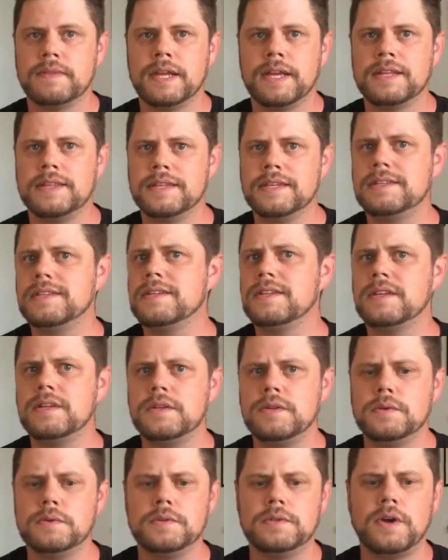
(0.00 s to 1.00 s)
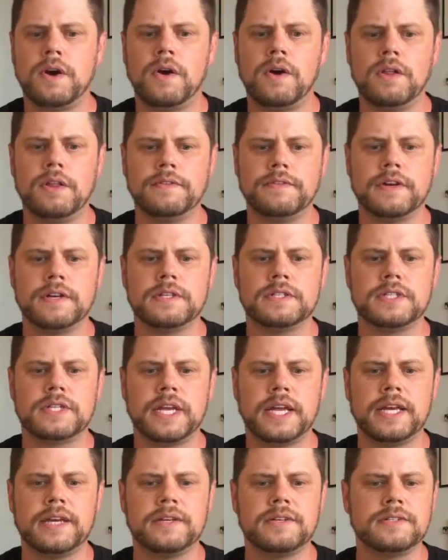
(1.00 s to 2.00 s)
This includes all of our
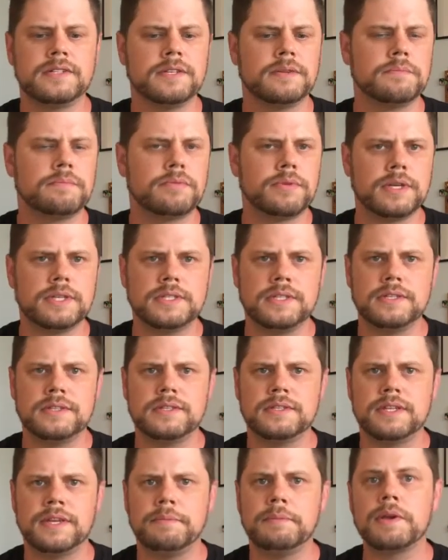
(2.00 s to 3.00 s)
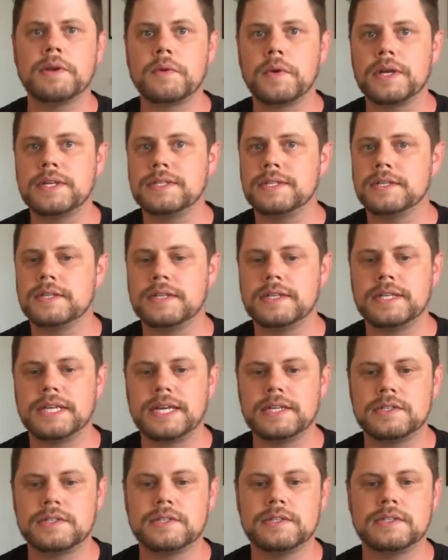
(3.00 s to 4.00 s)
jails and prisons, immigration
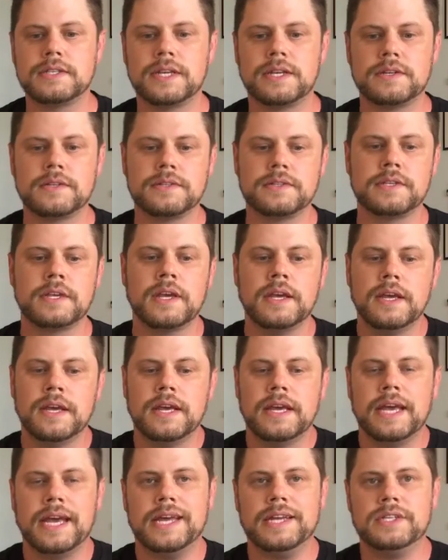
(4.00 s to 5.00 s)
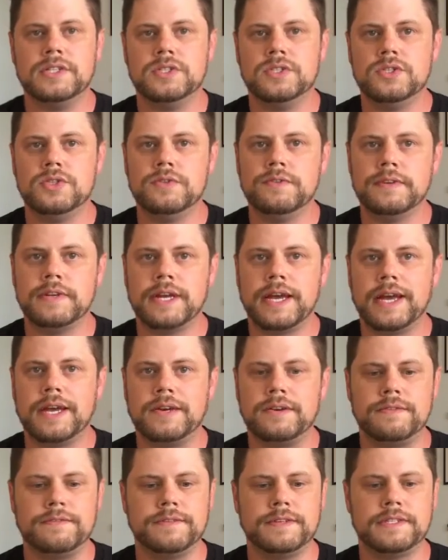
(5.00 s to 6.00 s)
detention centers, and
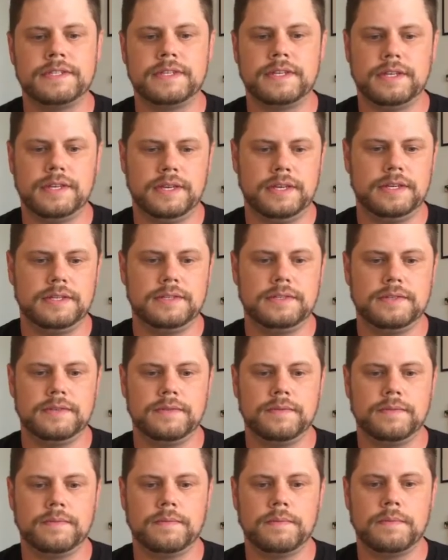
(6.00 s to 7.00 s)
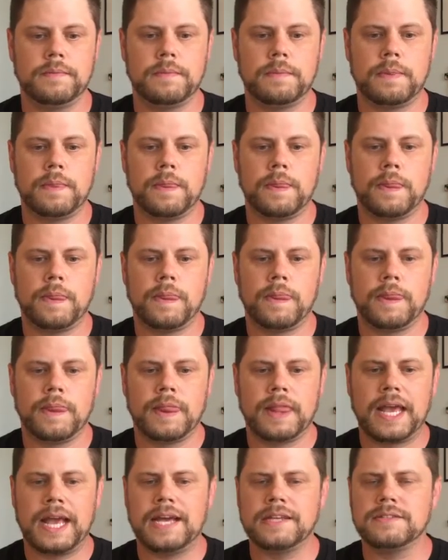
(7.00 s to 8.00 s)
juvenile facilities.
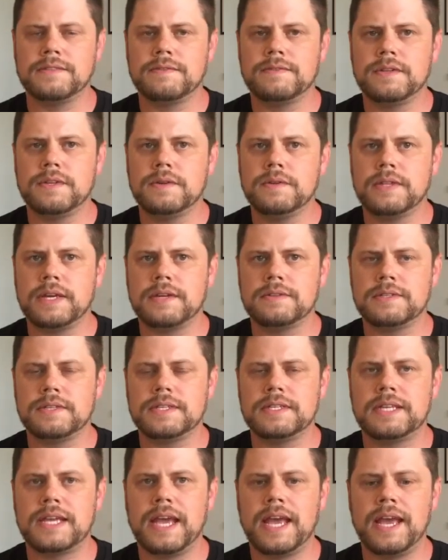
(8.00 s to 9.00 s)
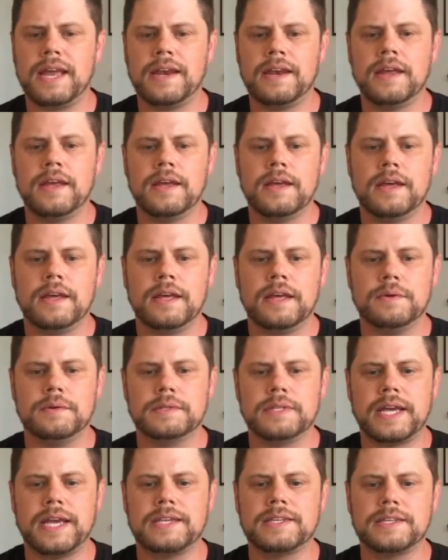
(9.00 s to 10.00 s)
As of 2010, it
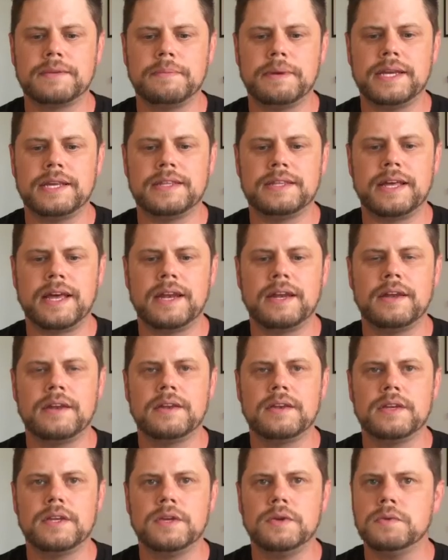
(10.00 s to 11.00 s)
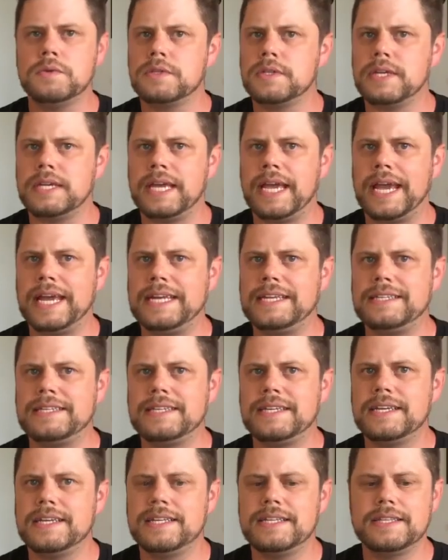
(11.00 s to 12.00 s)
was estimated that usually
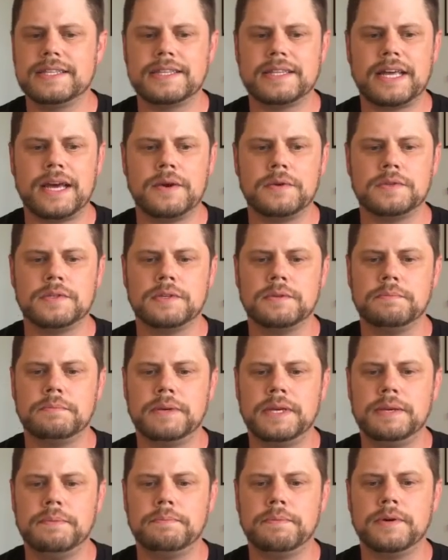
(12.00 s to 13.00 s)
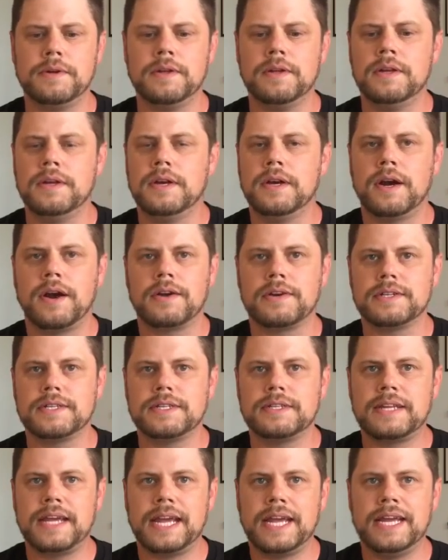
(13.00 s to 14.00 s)
18,000 people are
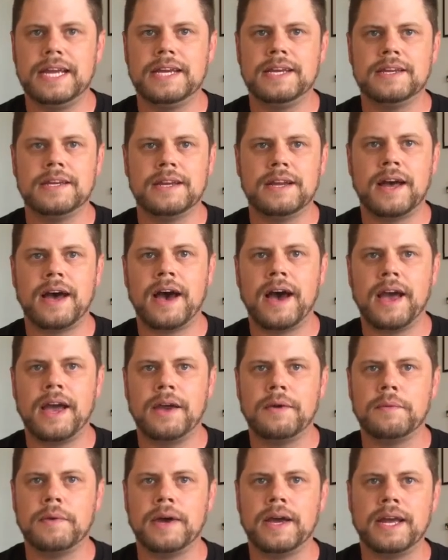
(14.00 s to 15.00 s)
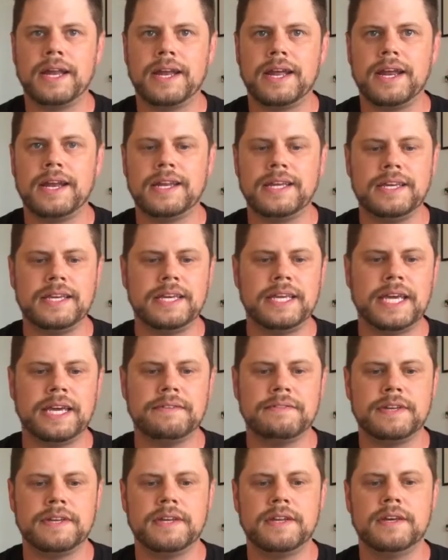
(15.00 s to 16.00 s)
detained in Iowa at any
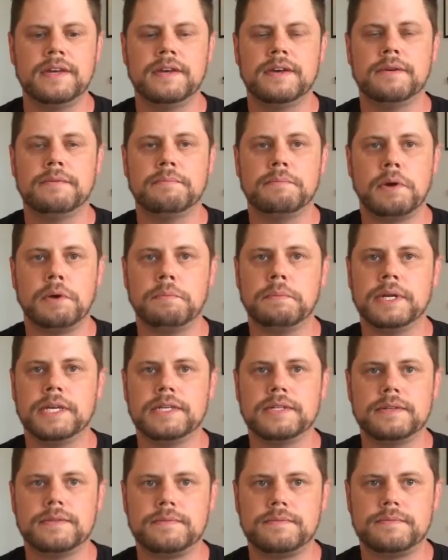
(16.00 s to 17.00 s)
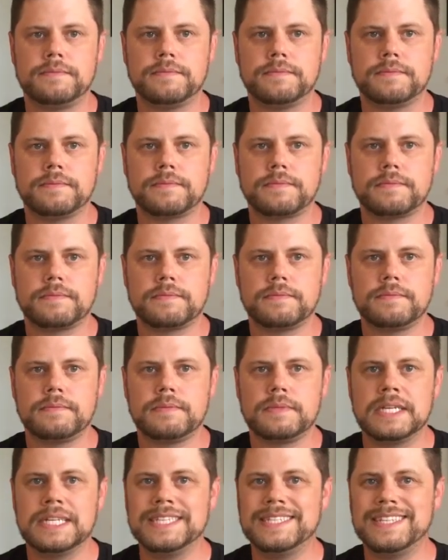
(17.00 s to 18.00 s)
given moment.
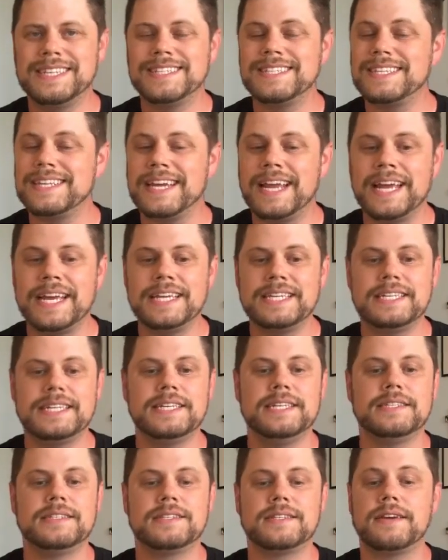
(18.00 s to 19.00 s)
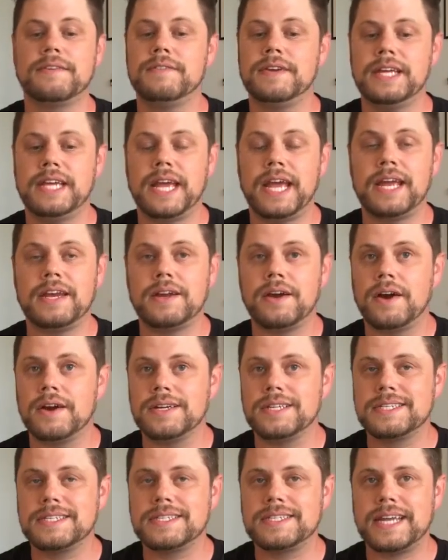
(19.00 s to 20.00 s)
Since 1978, our
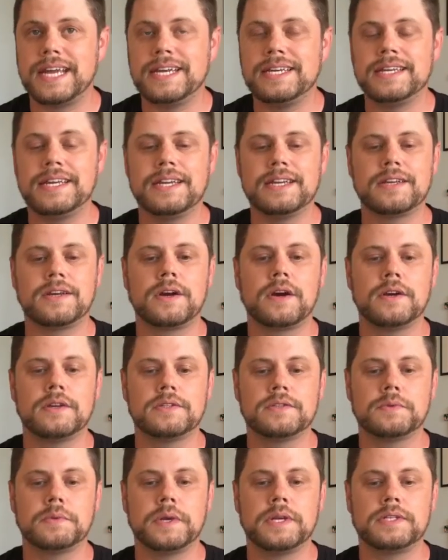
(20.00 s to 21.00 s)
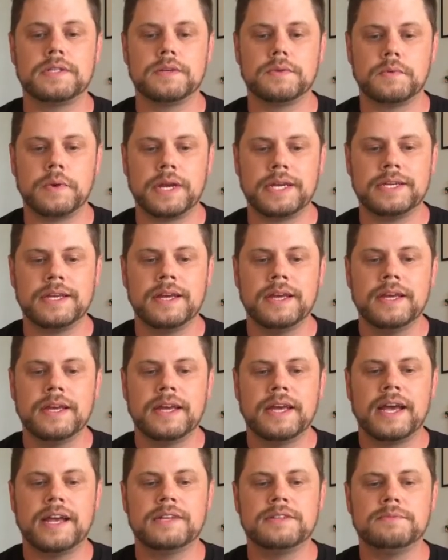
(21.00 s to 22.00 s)
state incarceration rate
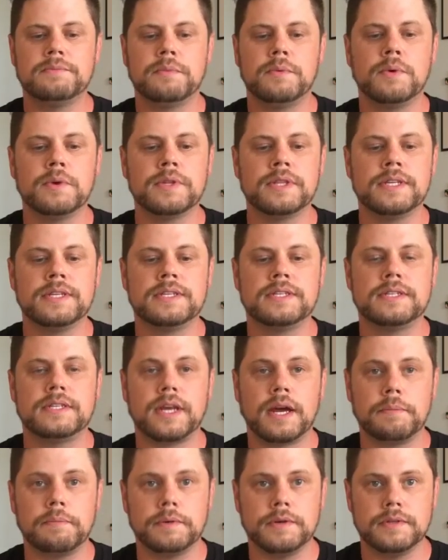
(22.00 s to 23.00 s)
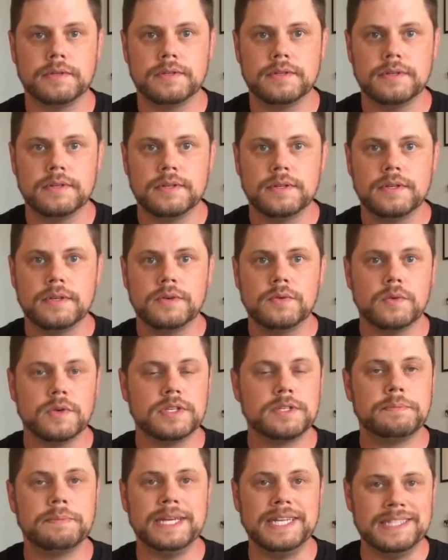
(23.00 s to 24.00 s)
has more than doubled,
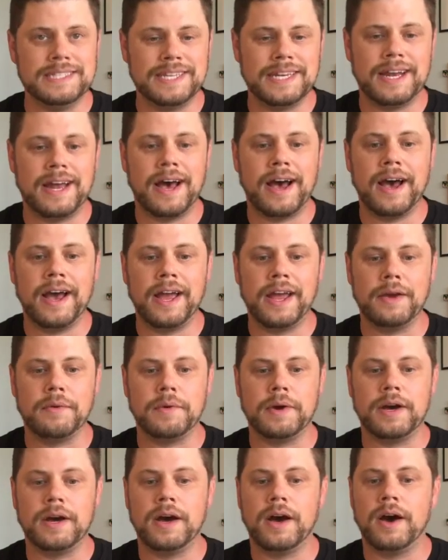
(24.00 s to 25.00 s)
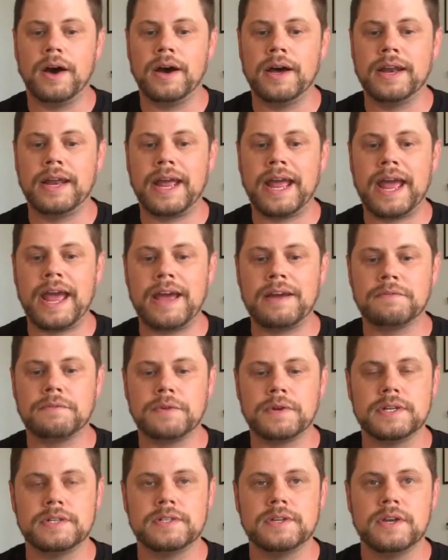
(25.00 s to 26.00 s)
which means in Iowa, on
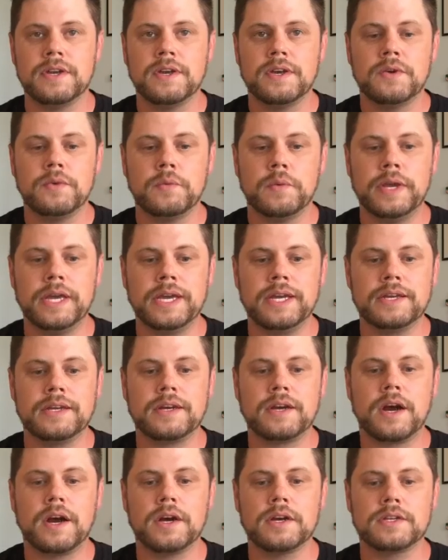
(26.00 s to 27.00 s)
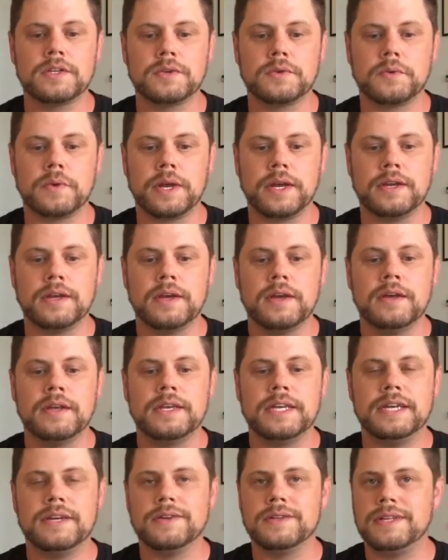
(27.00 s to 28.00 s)
average, we incarcerate
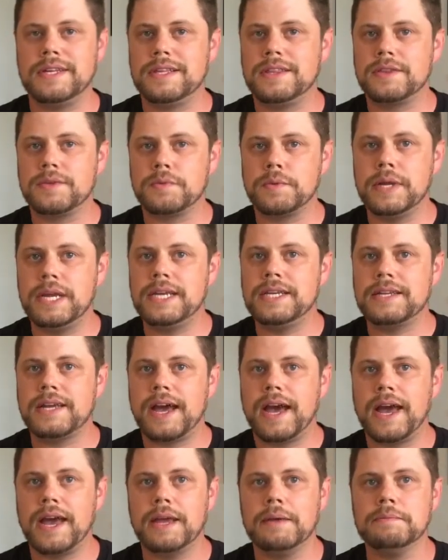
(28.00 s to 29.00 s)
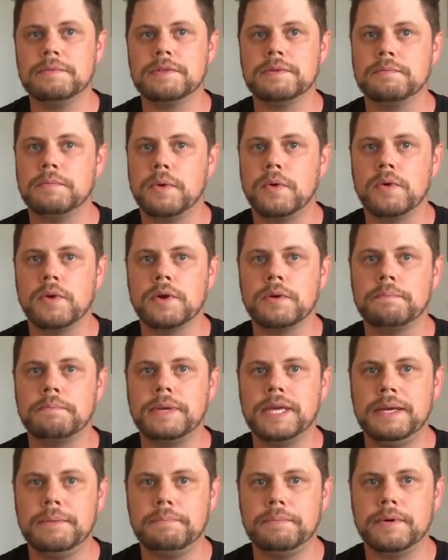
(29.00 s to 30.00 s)
nearly 3 times more
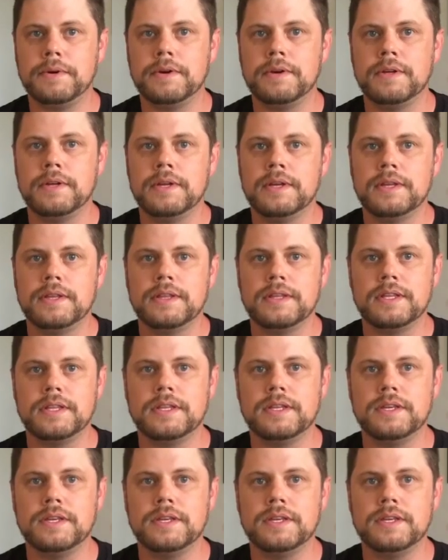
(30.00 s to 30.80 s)
people than the